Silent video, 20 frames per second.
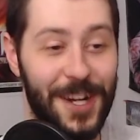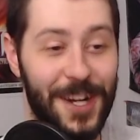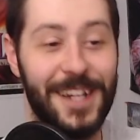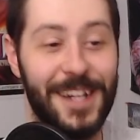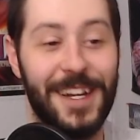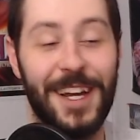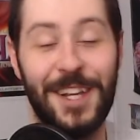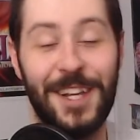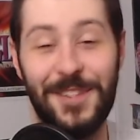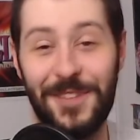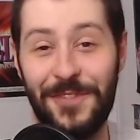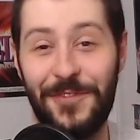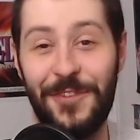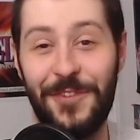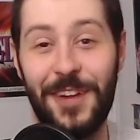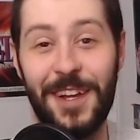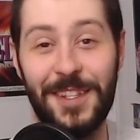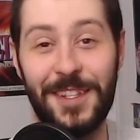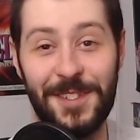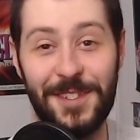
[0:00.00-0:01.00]
nights with
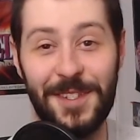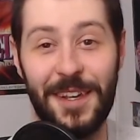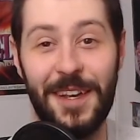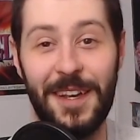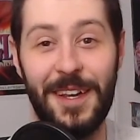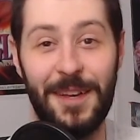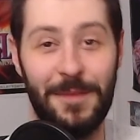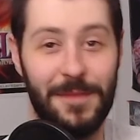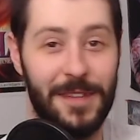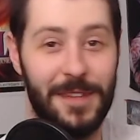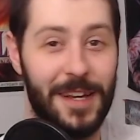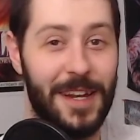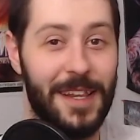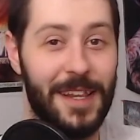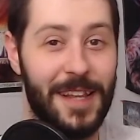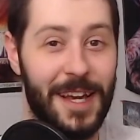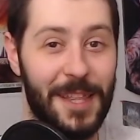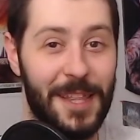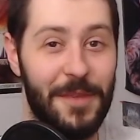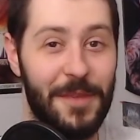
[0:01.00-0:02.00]
friends playing a
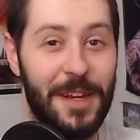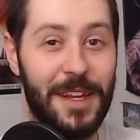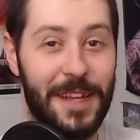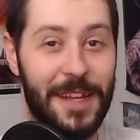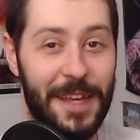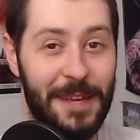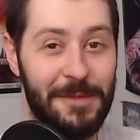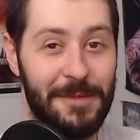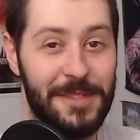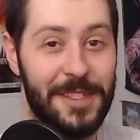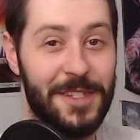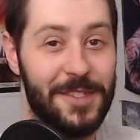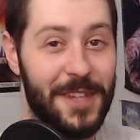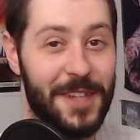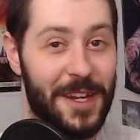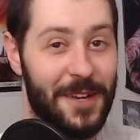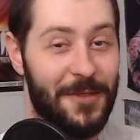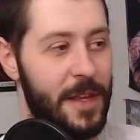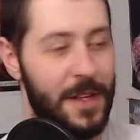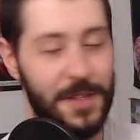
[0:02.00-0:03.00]
lot of the mini games in the
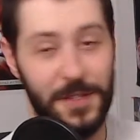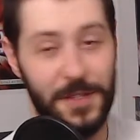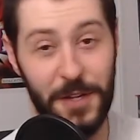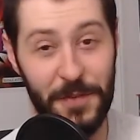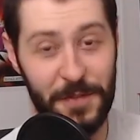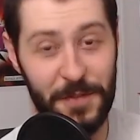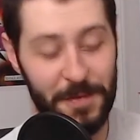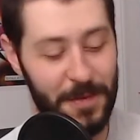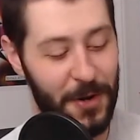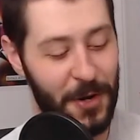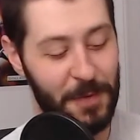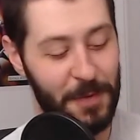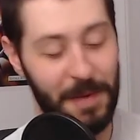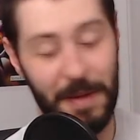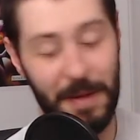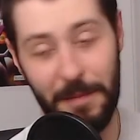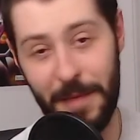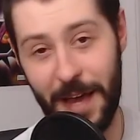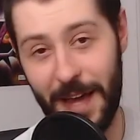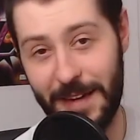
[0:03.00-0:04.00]
second one. So for
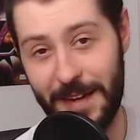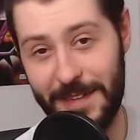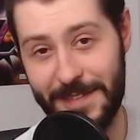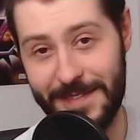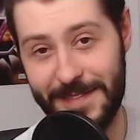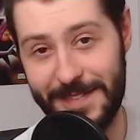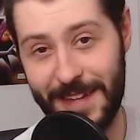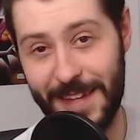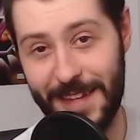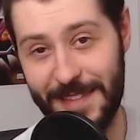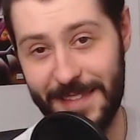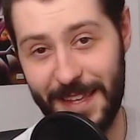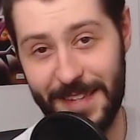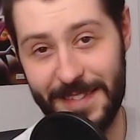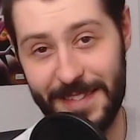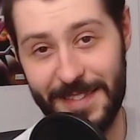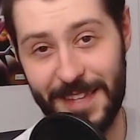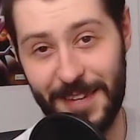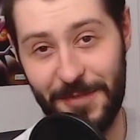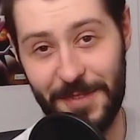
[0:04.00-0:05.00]
Pokemon battles, I'd say
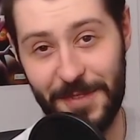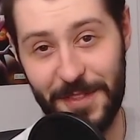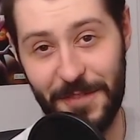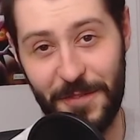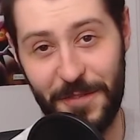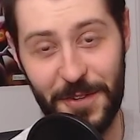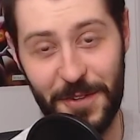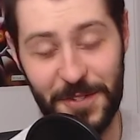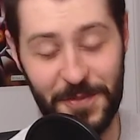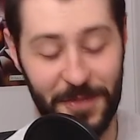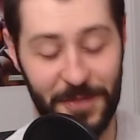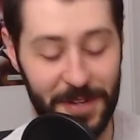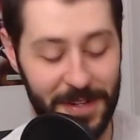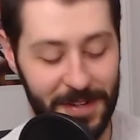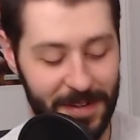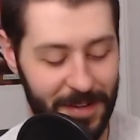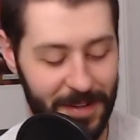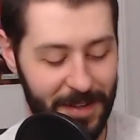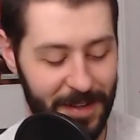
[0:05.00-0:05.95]
stick with the first one.